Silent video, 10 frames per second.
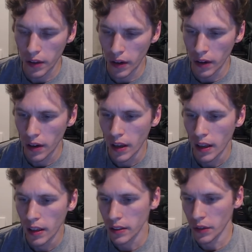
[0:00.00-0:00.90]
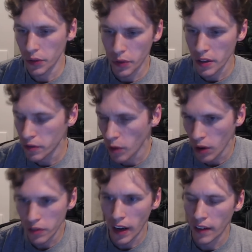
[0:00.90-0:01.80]
They're you know three, four,
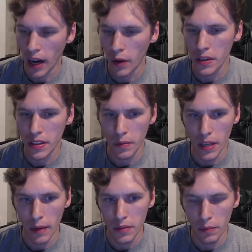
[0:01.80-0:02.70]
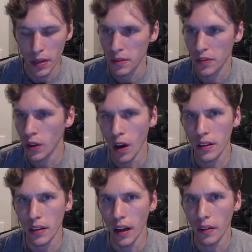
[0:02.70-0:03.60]
five hours sometimes, sometimes even longer
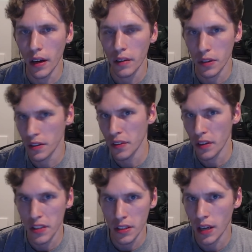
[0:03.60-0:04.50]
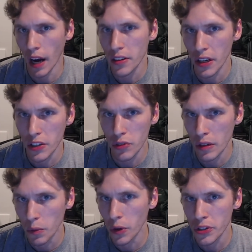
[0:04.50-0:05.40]
than that, right? If, if, if it's the Karazhan stream,
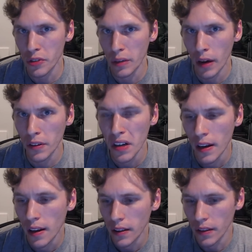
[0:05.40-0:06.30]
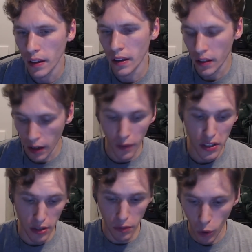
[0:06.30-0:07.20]
the worst stream ever, then the,
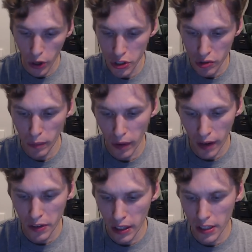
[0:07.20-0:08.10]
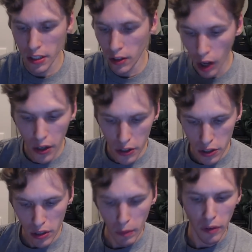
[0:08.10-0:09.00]
obviously the worst stream I've ever done is the longest
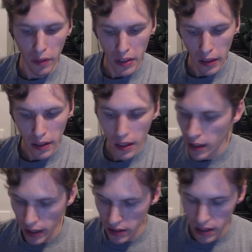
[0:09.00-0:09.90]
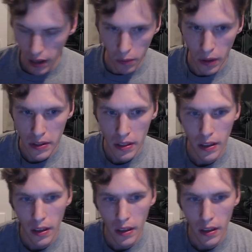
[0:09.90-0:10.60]
stream I've ever done. That's just how it works.